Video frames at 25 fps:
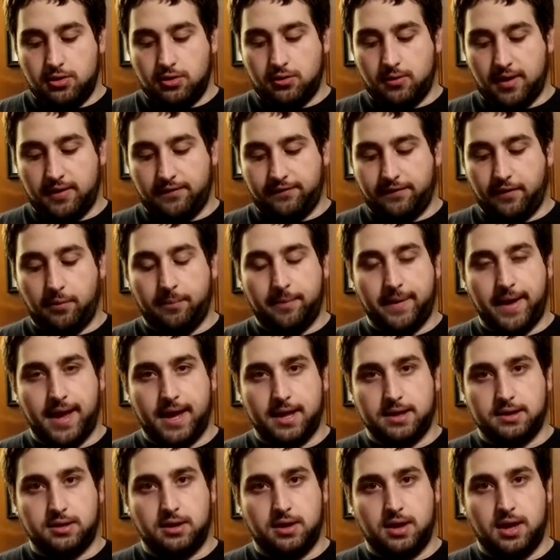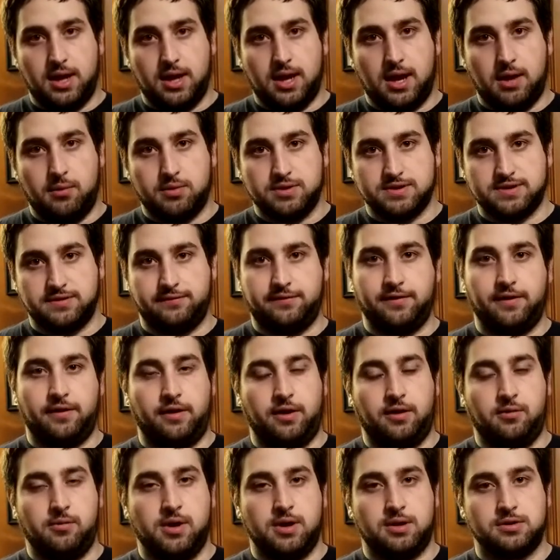I felt bad, and I wasn't
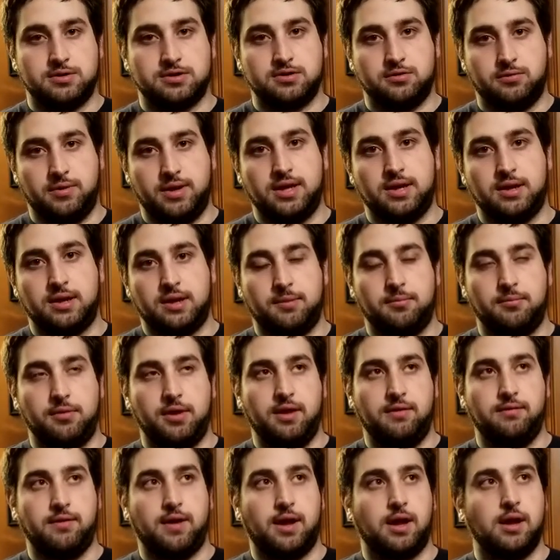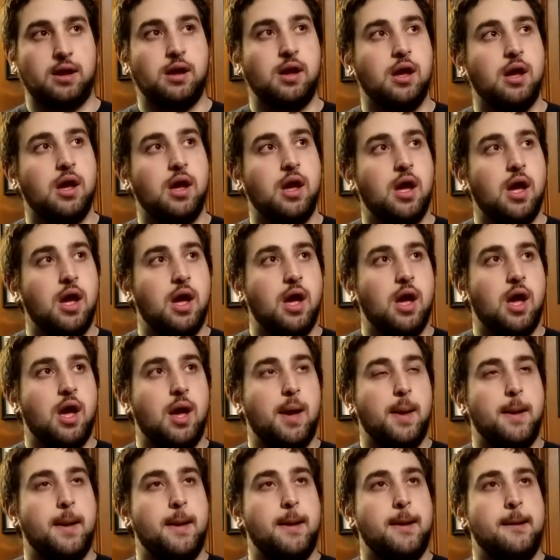feeling well, so we ended up leaving.
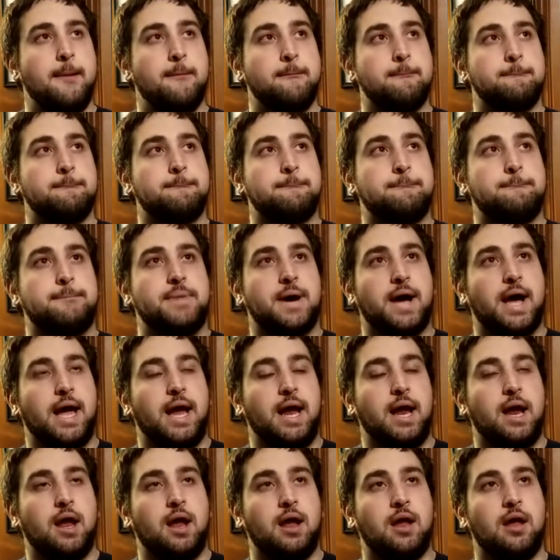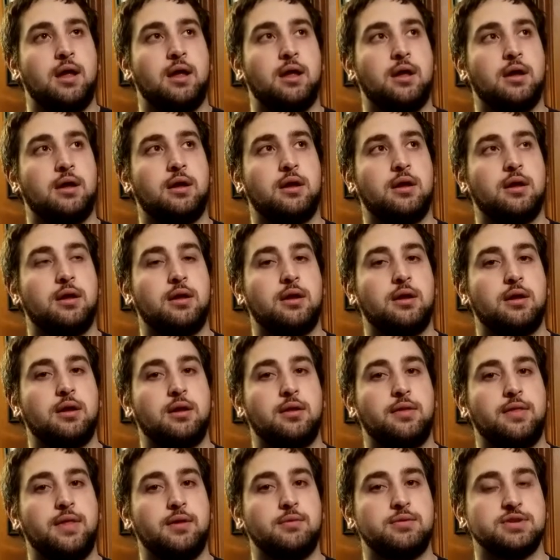But
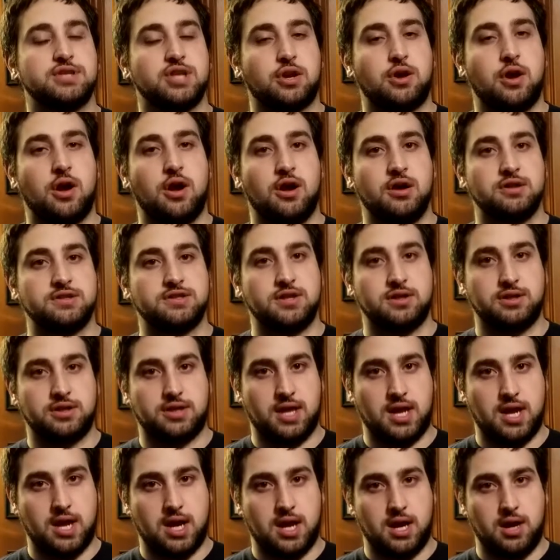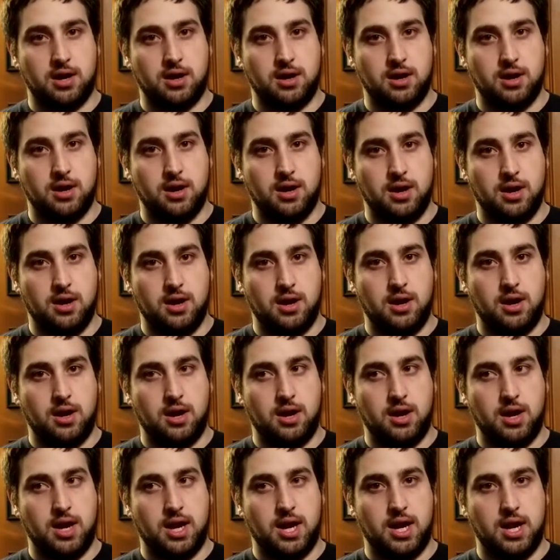there was a concert there,
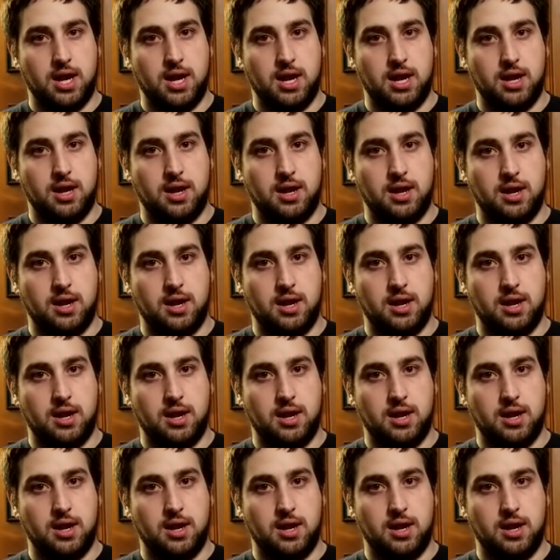and